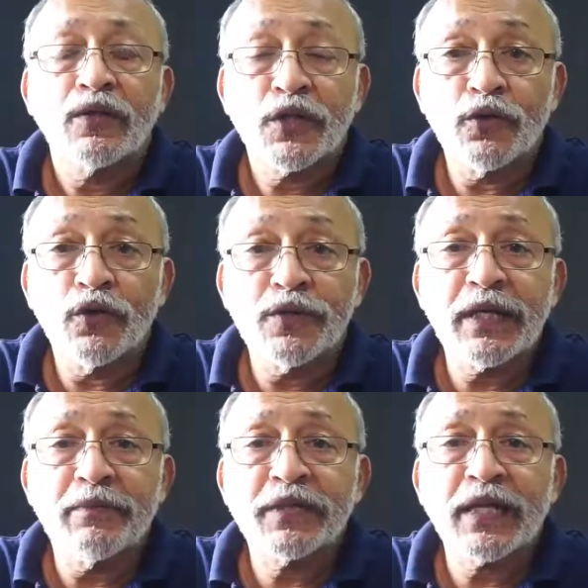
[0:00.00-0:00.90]
So do
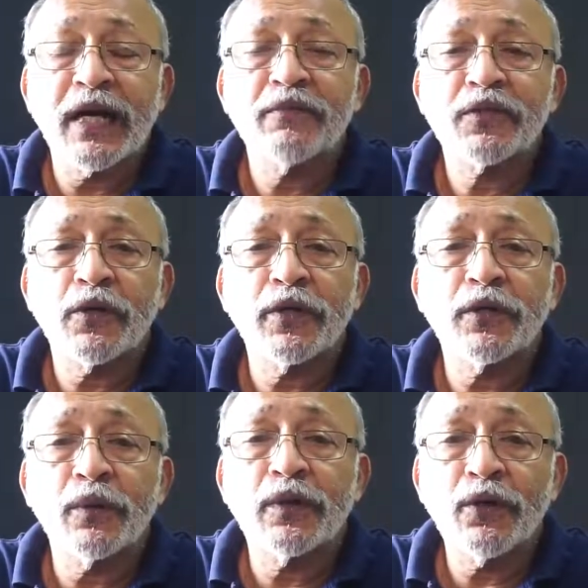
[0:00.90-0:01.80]
subscribe so
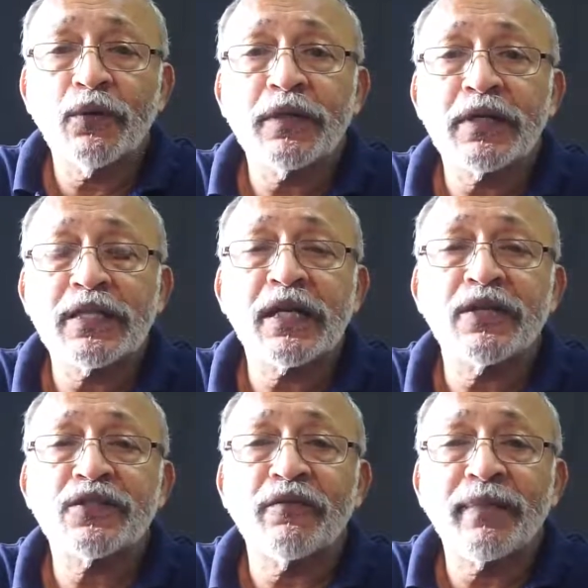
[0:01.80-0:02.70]
you will know the
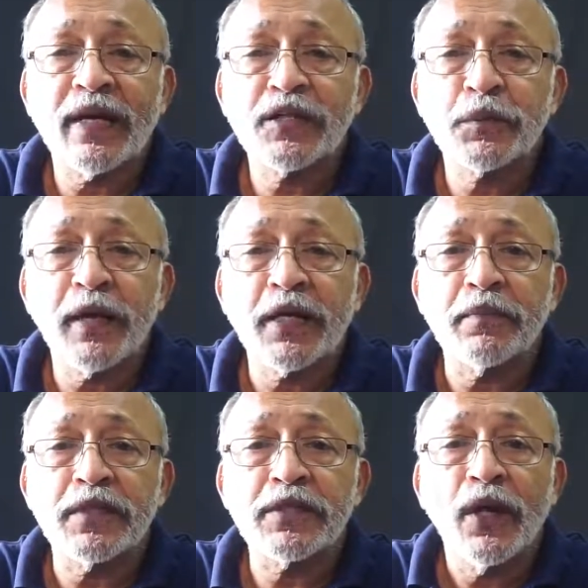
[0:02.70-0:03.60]
results of my
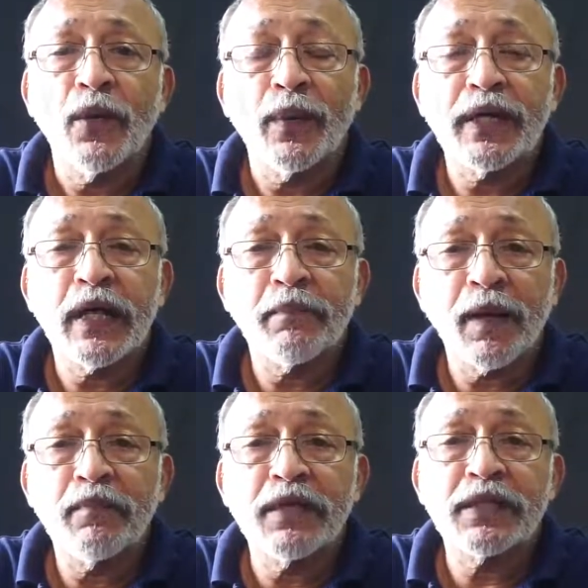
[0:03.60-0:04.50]
experiments when I
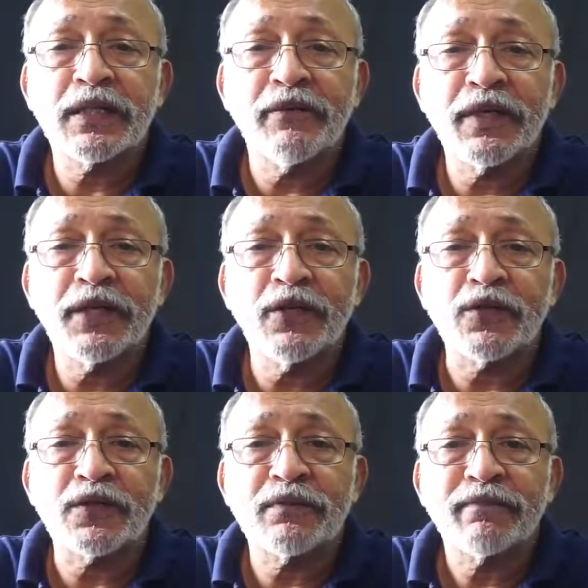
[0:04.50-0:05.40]
publish the
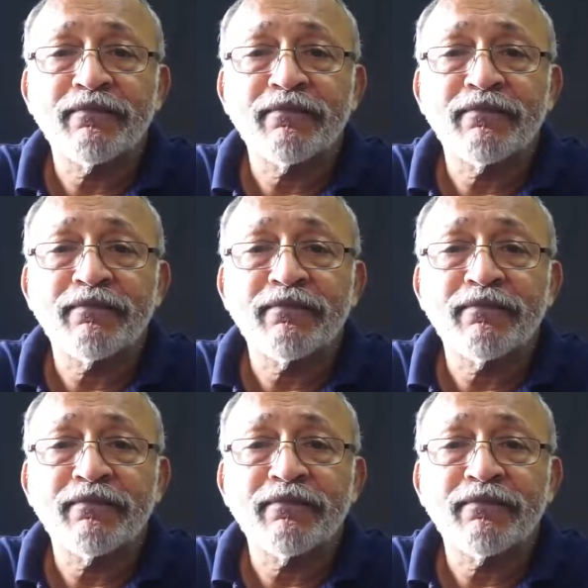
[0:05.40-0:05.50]
videos.